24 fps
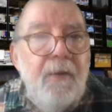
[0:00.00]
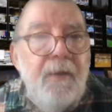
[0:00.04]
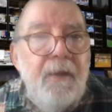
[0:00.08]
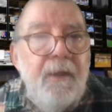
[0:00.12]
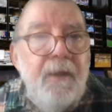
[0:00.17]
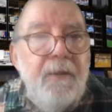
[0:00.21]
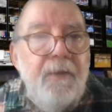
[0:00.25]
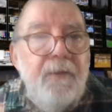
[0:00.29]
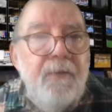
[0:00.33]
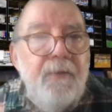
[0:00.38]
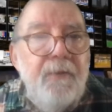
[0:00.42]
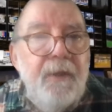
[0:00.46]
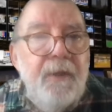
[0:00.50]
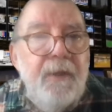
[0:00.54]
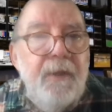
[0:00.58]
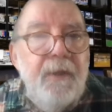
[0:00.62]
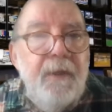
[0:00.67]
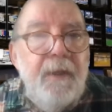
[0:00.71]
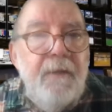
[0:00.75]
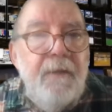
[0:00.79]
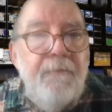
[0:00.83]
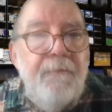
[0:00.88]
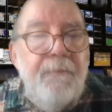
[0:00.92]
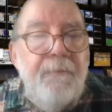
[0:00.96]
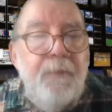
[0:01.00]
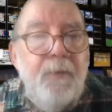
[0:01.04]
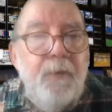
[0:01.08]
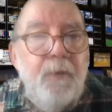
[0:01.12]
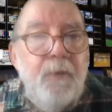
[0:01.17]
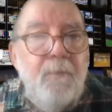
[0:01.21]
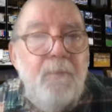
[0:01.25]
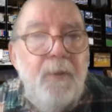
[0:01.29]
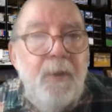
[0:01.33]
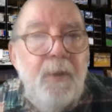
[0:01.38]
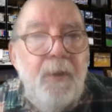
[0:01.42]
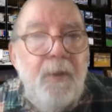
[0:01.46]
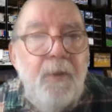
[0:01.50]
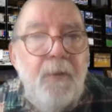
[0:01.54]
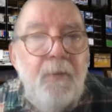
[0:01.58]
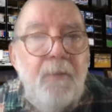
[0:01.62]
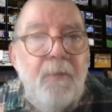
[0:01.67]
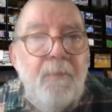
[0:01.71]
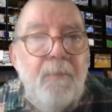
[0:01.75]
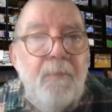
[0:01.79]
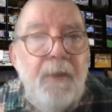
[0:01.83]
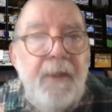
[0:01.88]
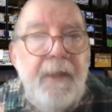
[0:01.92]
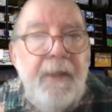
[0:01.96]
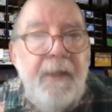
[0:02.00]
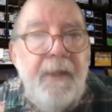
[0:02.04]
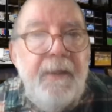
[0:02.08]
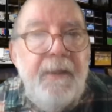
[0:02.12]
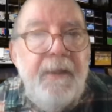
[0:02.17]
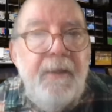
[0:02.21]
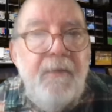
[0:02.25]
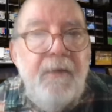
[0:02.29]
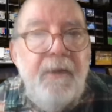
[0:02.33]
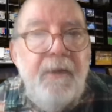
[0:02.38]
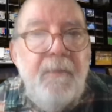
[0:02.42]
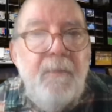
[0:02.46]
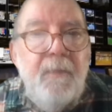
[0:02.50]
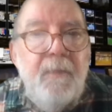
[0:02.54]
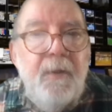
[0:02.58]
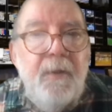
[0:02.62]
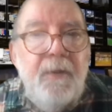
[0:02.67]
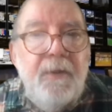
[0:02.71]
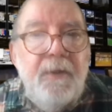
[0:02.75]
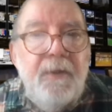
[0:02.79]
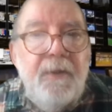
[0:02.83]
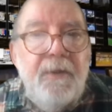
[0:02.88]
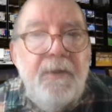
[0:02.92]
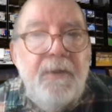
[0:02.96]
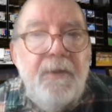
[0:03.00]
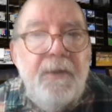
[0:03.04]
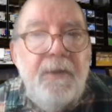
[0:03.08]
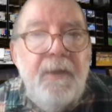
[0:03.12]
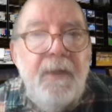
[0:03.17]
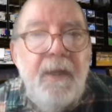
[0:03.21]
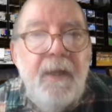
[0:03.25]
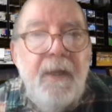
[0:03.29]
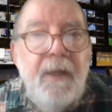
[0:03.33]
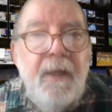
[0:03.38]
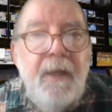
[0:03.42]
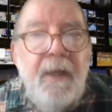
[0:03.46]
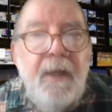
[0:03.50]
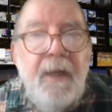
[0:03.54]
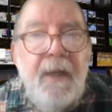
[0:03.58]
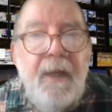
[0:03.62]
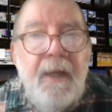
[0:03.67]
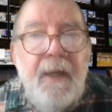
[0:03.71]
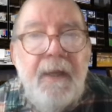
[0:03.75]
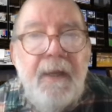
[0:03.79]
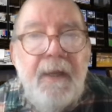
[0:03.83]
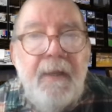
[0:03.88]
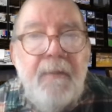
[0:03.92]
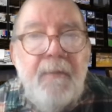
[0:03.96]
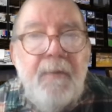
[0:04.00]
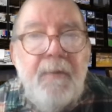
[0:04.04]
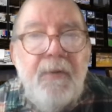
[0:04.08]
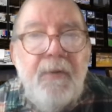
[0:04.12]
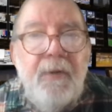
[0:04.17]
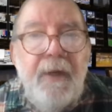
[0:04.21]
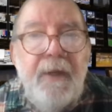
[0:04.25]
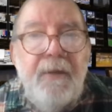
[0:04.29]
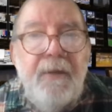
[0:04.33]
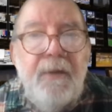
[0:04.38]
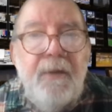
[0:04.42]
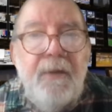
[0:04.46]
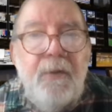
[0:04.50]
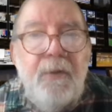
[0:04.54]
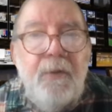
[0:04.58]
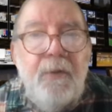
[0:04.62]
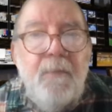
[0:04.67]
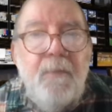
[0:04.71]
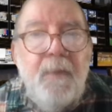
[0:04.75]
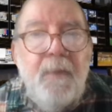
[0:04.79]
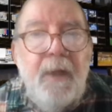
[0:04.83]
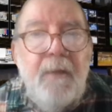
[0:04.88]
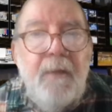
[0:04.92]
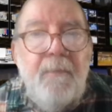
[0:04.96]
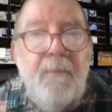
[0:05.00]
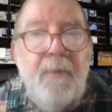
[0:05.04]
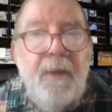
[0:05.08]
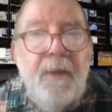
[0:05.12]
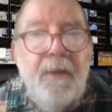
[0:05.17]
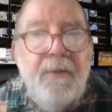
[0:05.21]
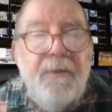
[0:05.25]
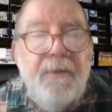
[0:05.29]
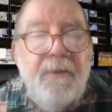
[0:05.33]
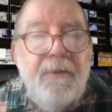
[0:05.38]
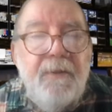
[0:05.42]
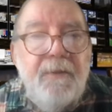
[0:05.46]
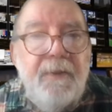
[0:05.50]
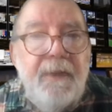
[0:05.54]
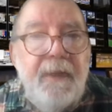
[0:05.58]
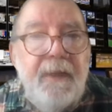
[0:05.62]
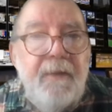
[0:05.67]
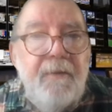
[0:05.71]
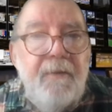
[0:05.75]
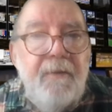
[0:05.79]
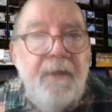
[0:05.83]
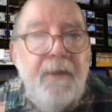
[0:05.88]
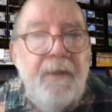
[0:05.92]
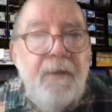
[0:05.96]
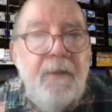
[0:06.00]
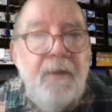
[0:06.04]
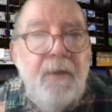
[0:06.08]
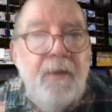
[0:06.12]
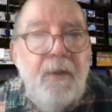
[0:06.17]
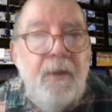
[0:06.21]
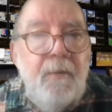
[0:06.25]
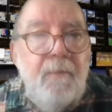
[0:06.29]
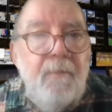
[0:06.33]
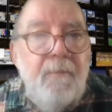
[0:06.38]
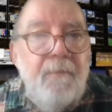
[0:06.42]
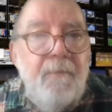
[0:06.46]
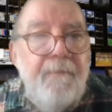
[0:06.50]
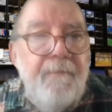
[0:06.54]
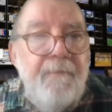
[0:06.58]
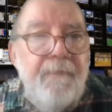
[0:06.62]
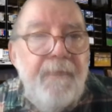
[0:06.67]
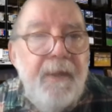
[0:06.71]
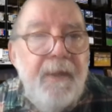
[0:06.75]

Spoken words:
entering a full-blown planetary emergency, and I am trying to do my best to sound the alarm.